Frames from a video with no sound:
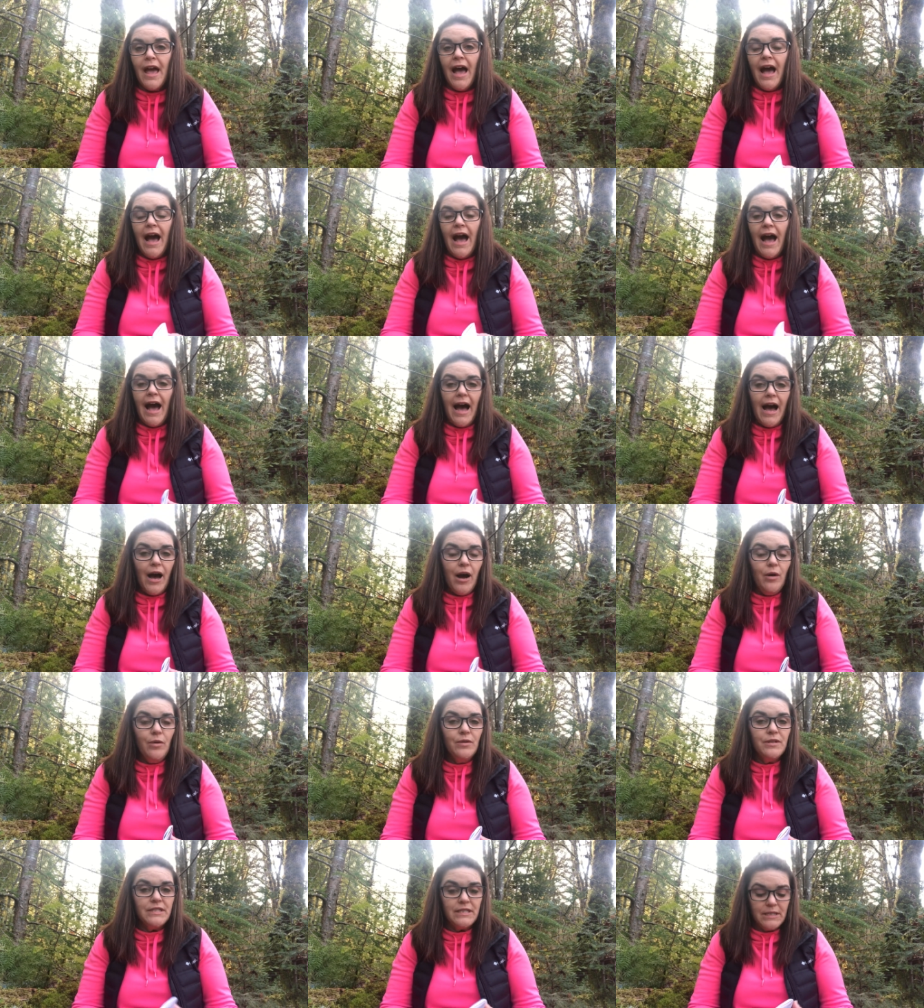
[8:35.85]
How
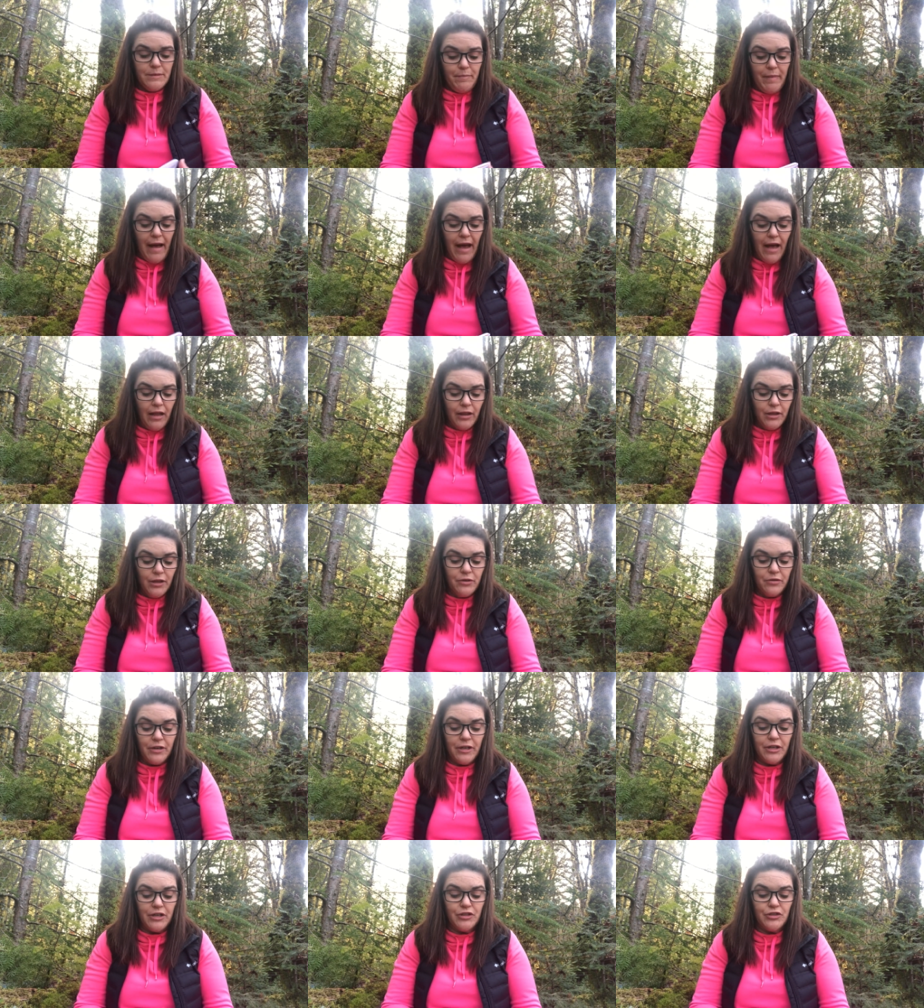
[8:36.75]
does
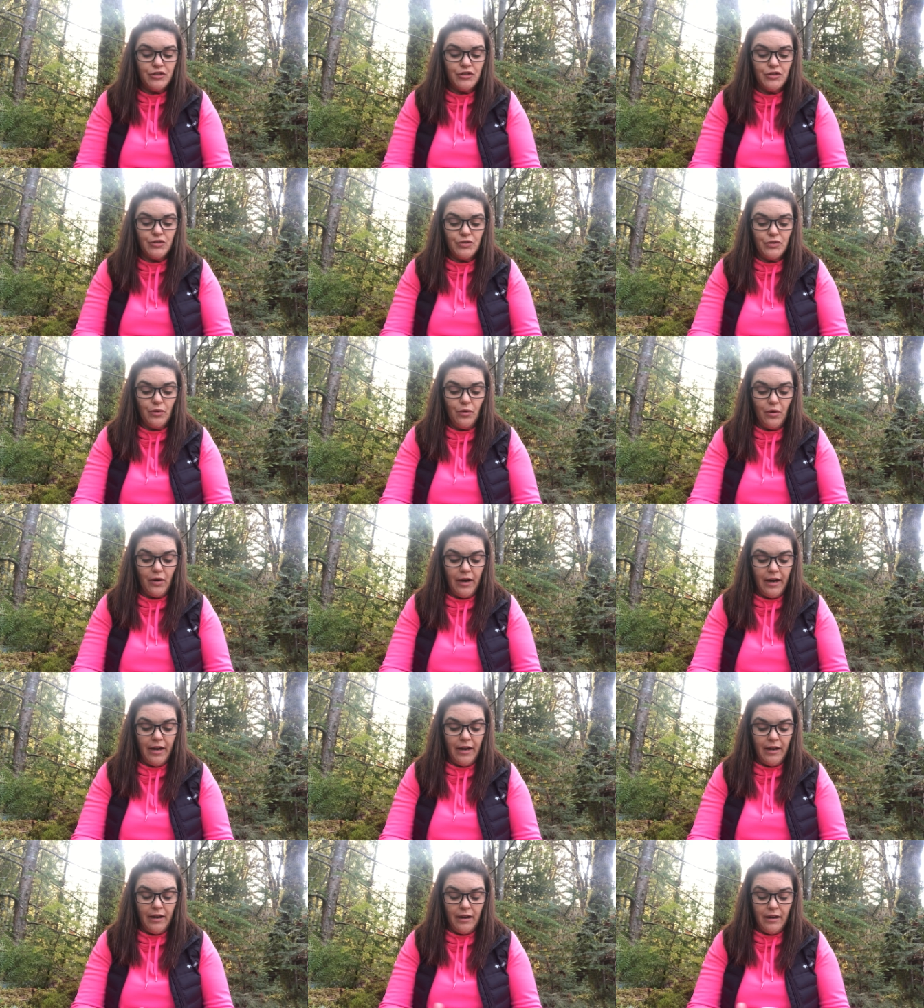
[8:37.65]
Pellegrina's
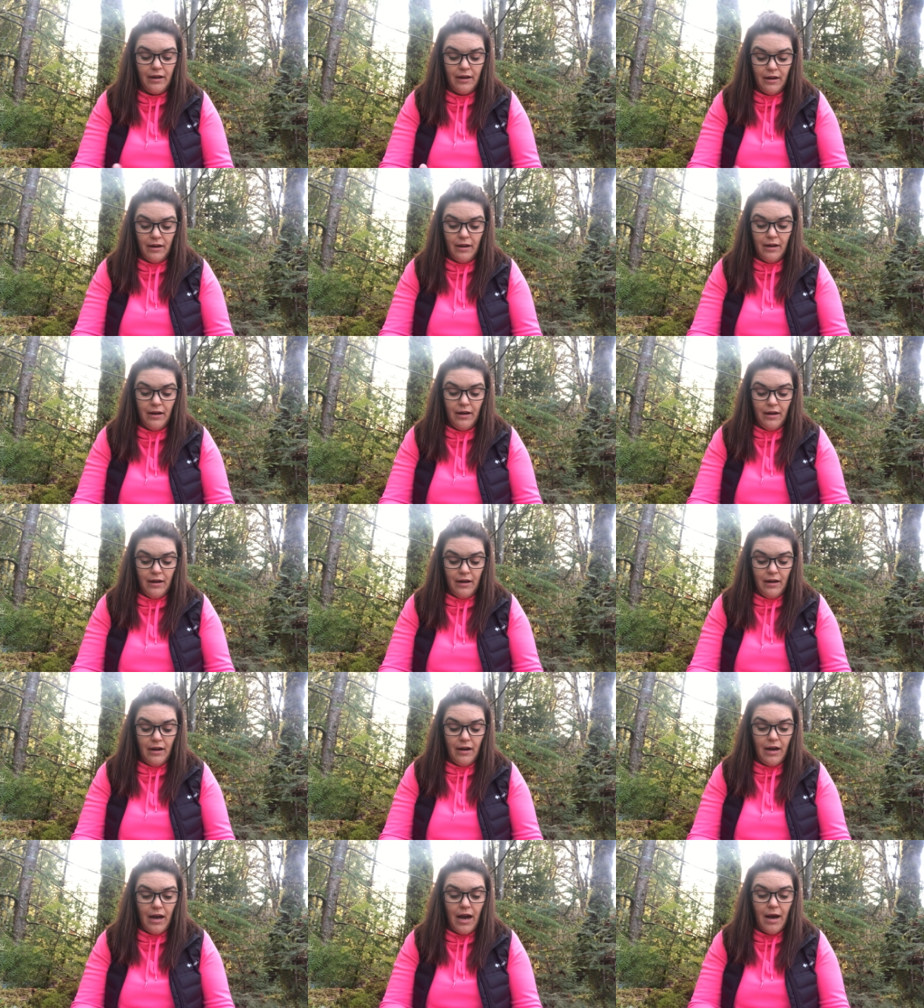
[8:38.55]
story
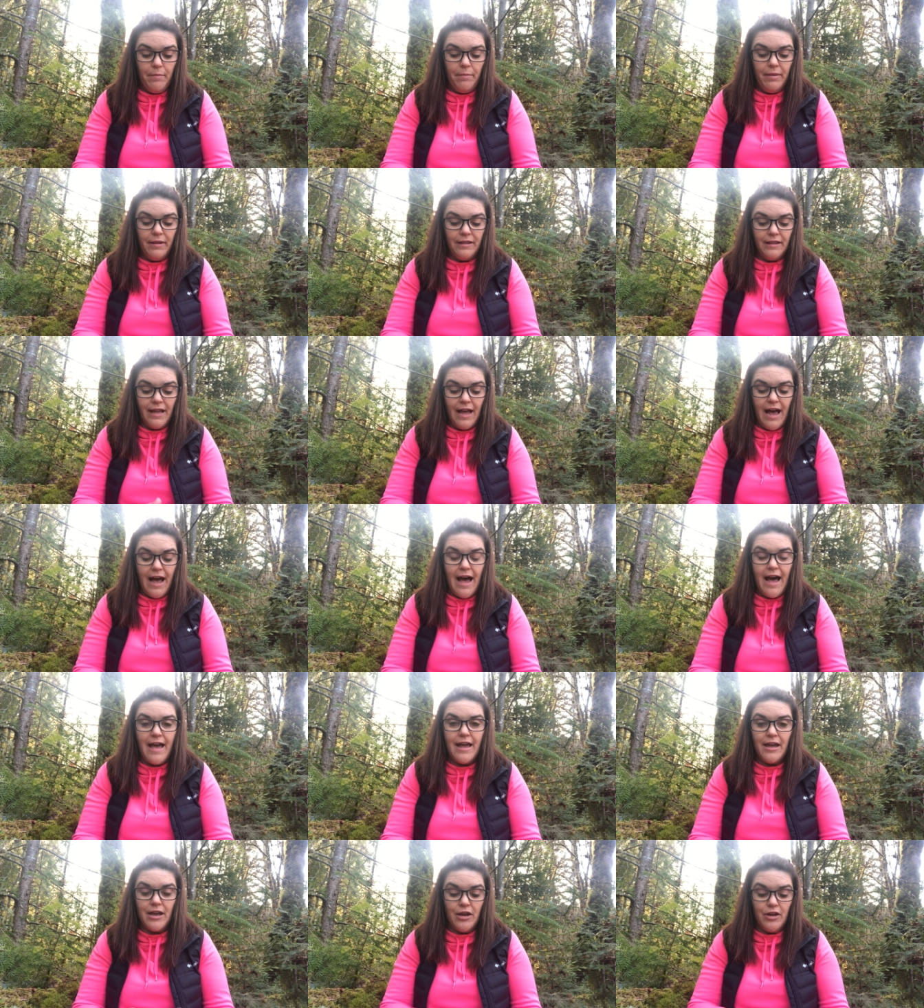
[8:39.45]

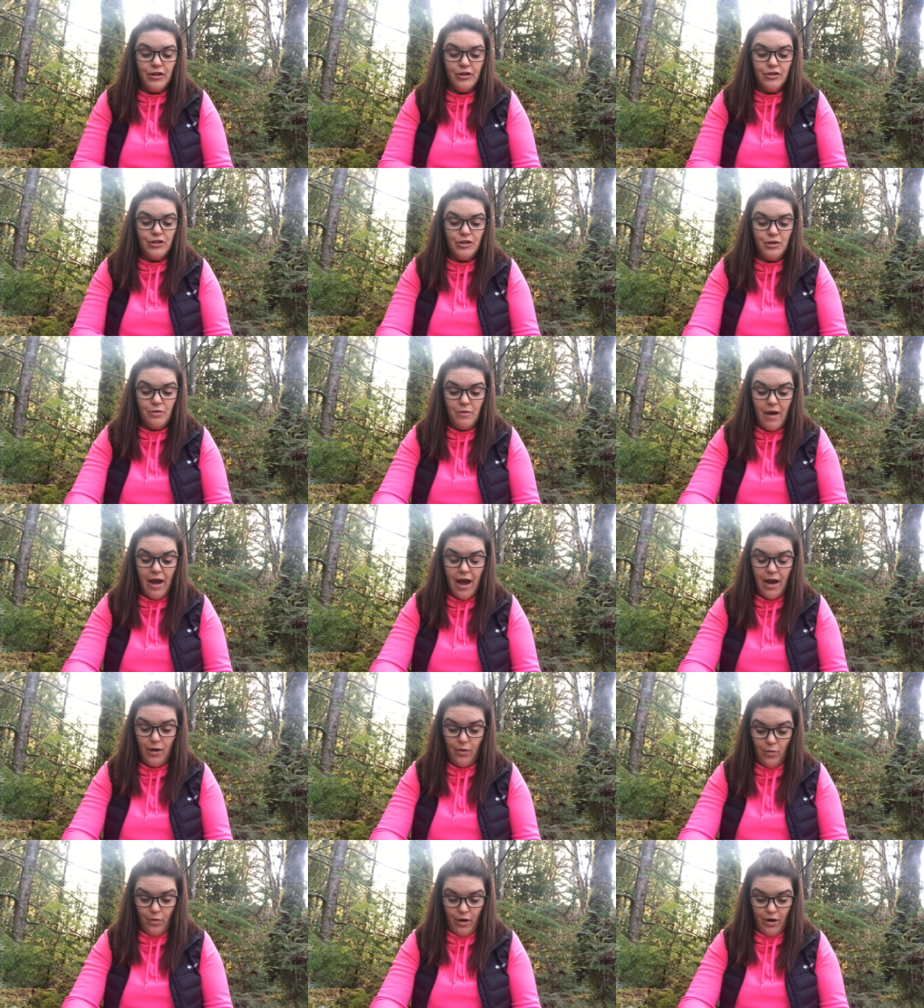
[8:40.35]
apply to
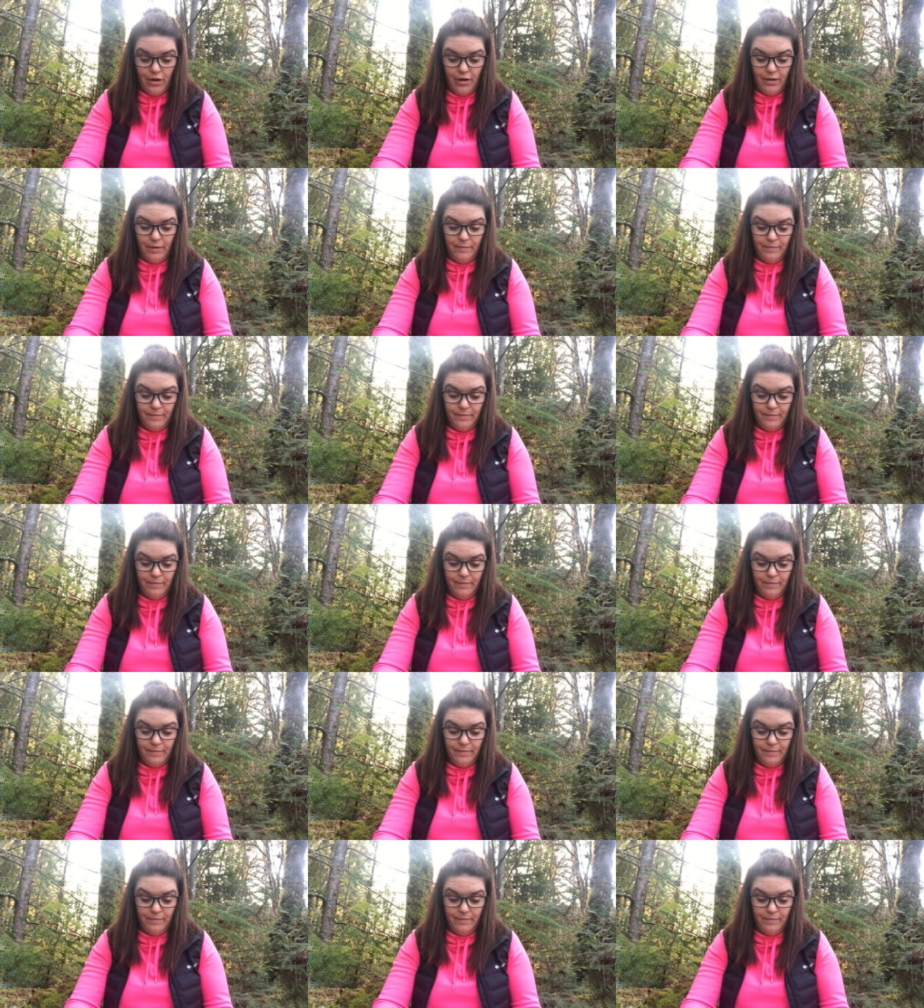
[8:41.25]
Edward?